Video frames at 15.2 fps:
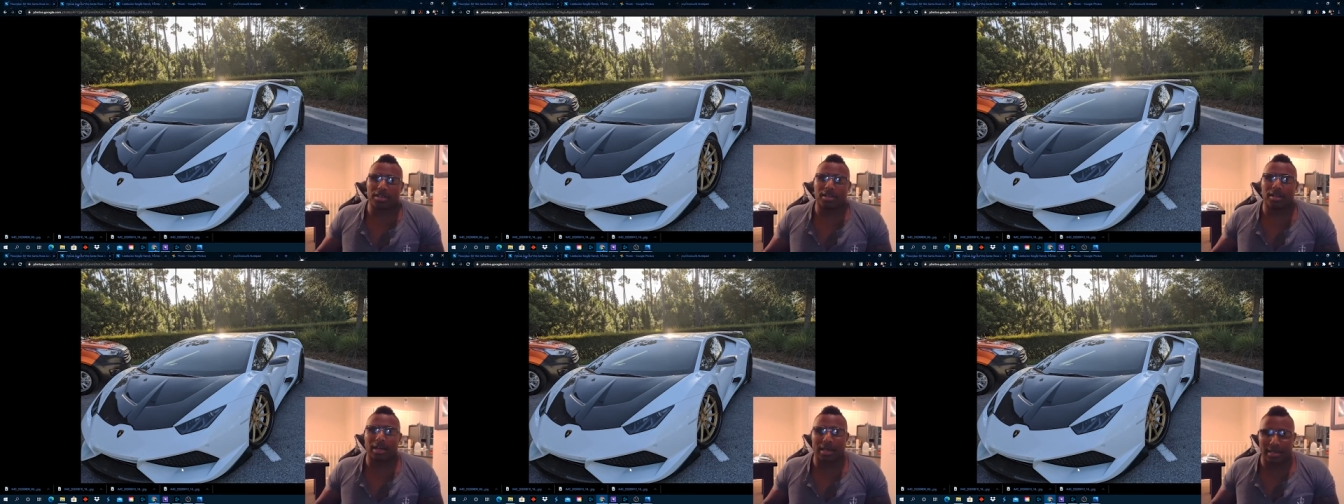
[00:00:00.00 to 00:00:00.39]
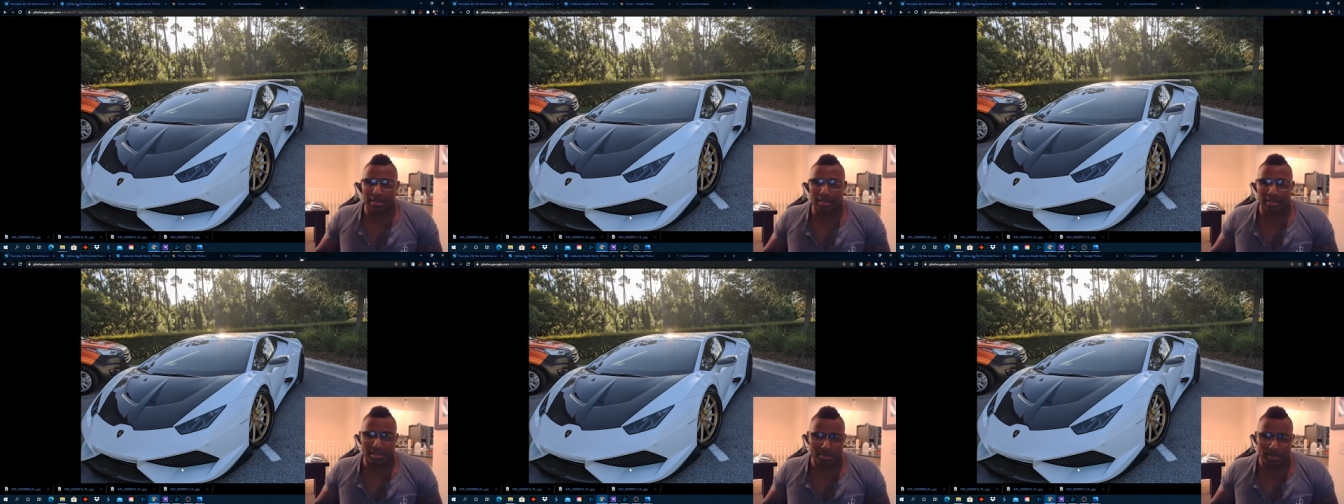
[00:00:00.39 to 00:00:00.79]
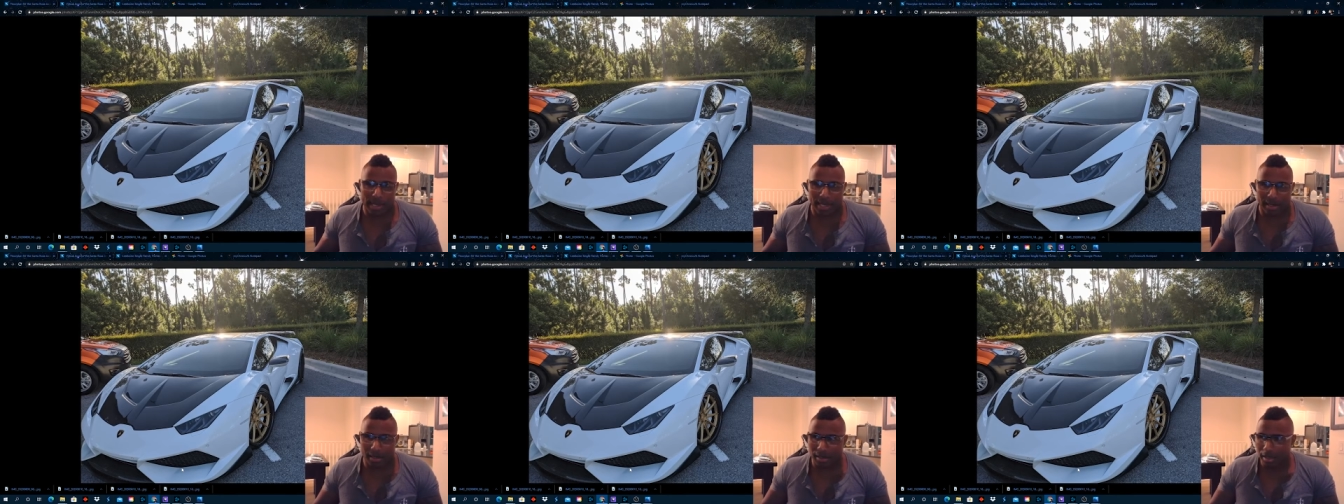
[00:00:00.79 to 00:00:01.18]
a lot of things
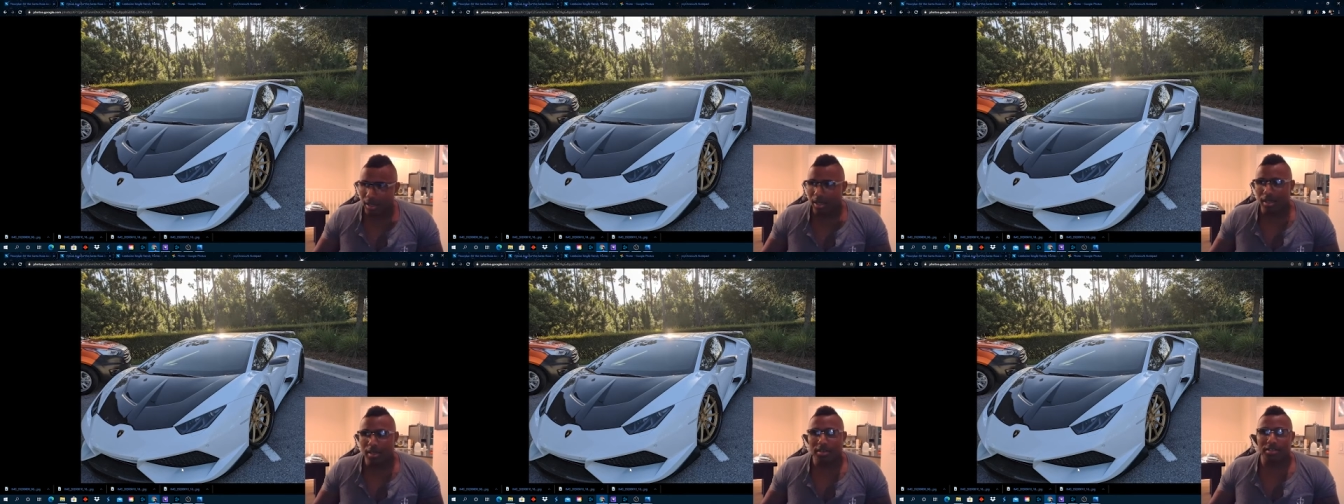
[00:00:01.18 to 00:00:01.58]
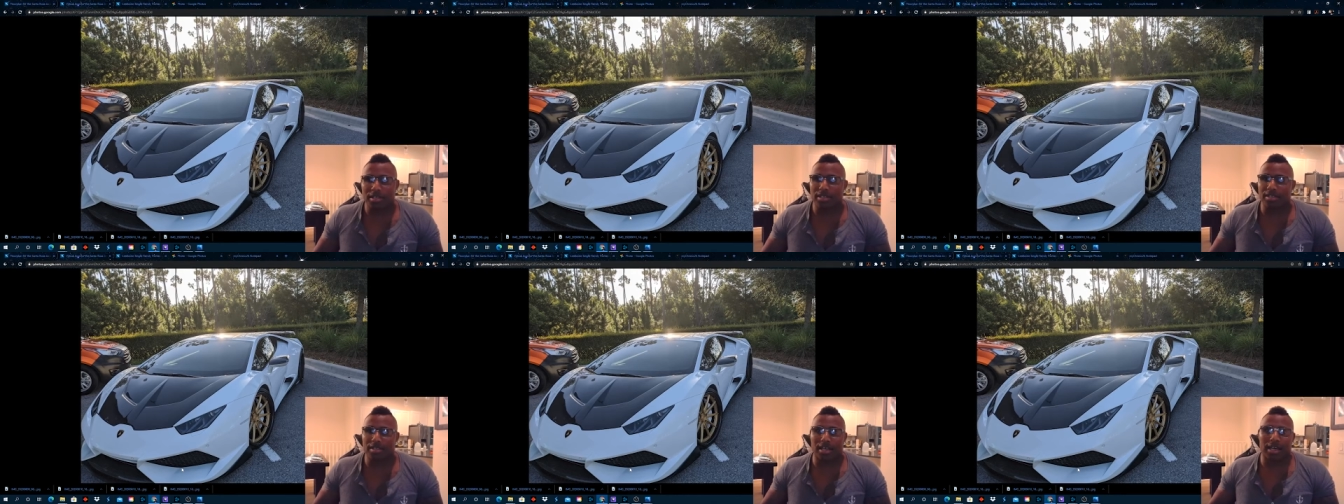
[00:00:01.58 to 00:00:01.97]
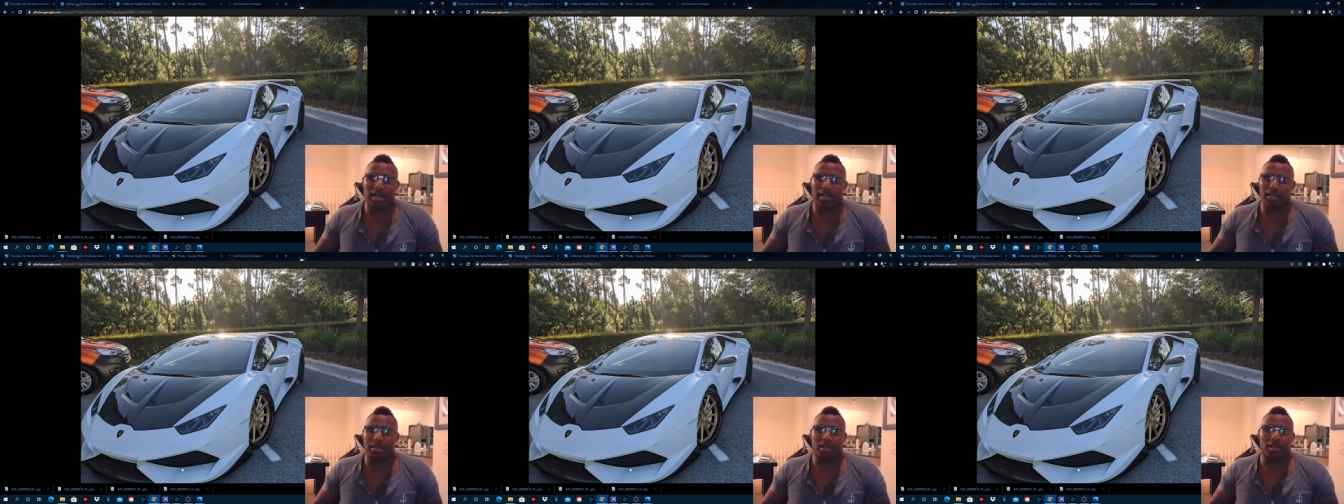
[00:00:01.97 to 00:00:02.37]
matter. Just
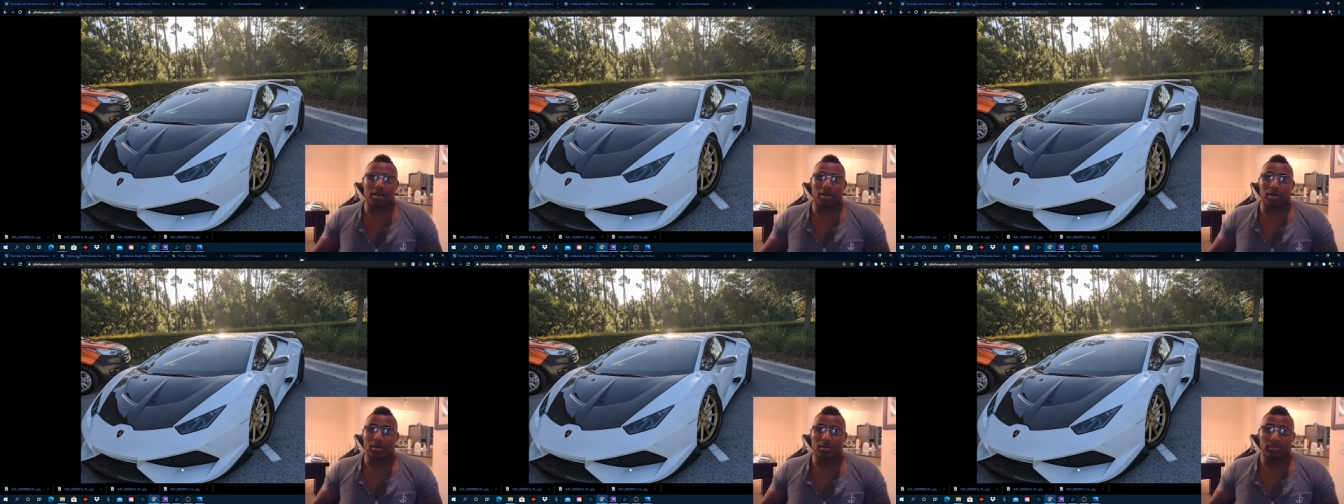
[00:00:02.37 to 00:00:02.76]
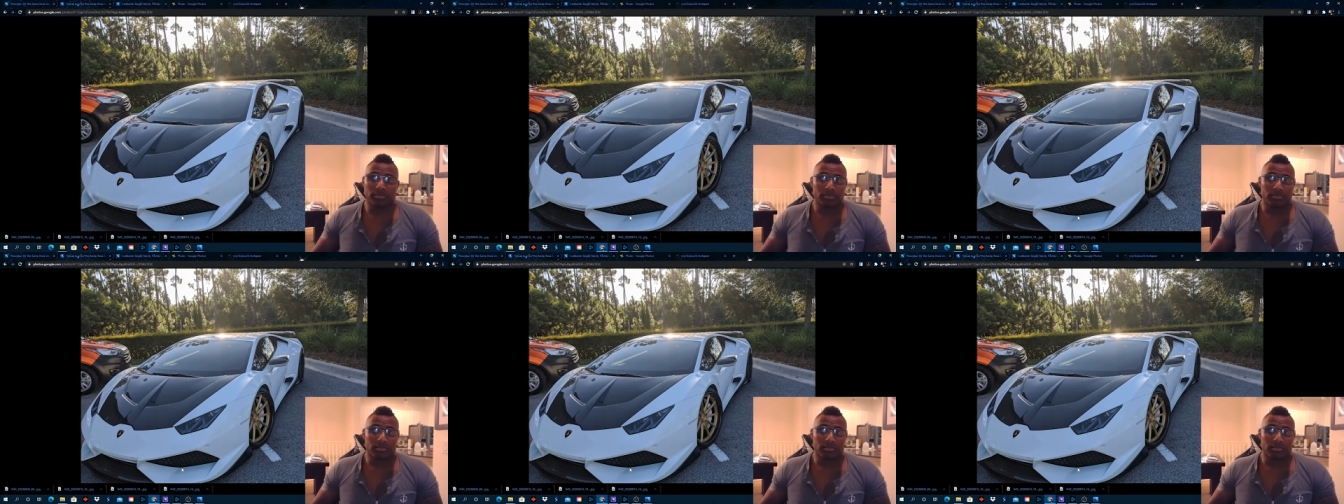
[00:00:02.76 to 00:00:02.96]
like, you know,